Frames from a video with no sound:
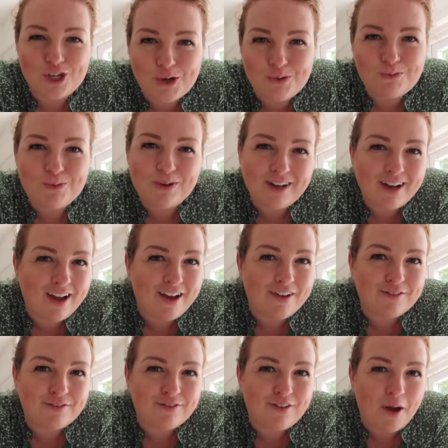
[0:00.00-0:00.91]
Don't
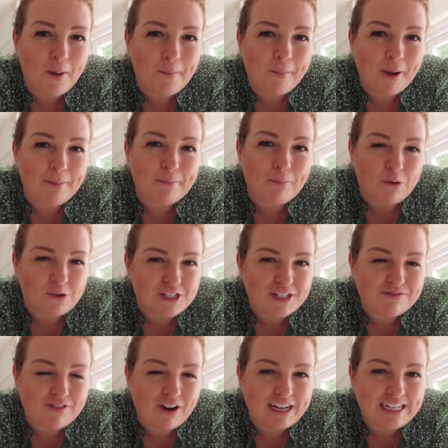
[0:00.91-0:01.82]
love my
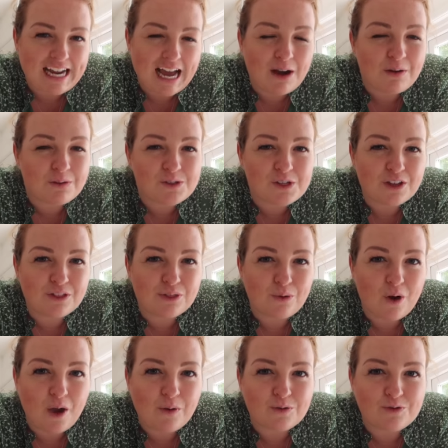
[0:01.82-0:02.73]
body right now so I
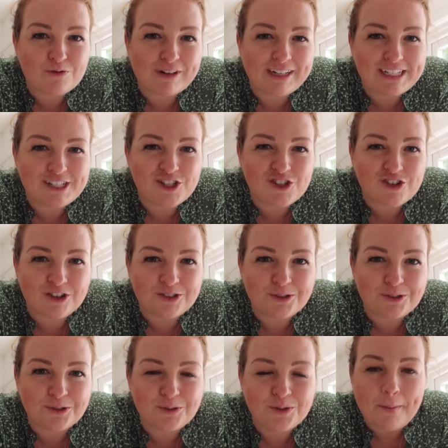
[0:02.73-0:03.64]
thought I would really
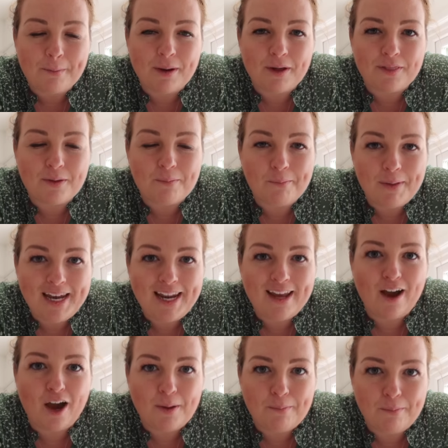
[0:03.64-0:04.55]
struggle but the
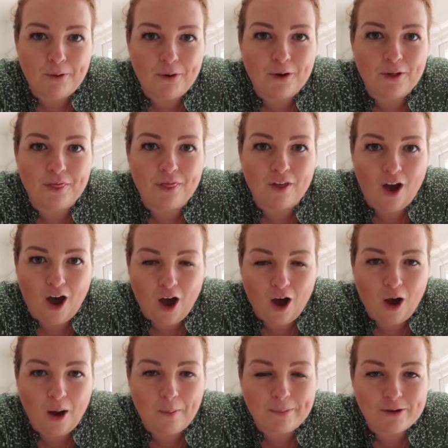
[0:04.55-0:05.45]
minute I put the
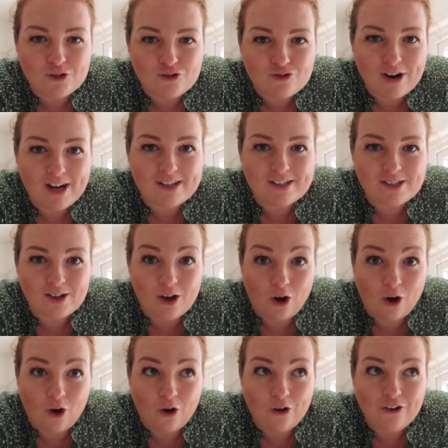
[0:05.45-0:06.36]
Harper dress
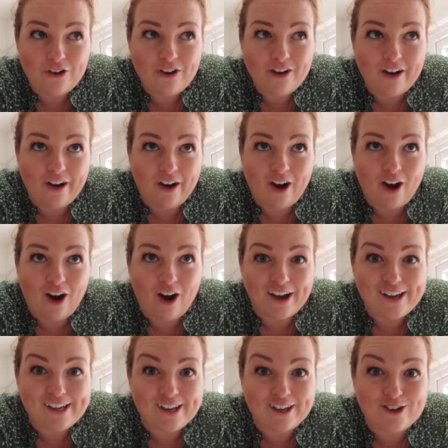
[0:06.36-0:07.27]
on
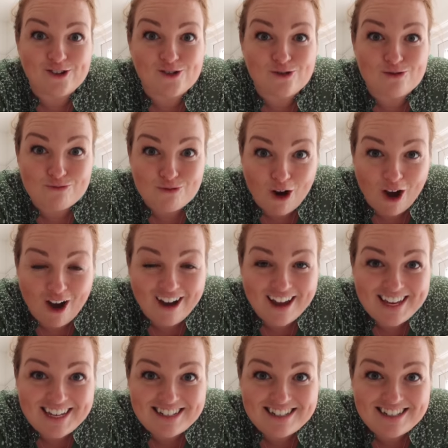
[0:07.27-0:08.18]
I
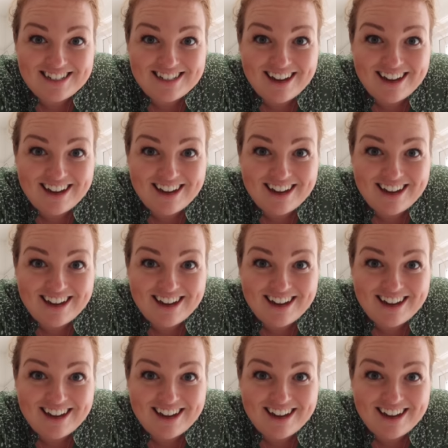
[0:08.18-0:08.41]
cried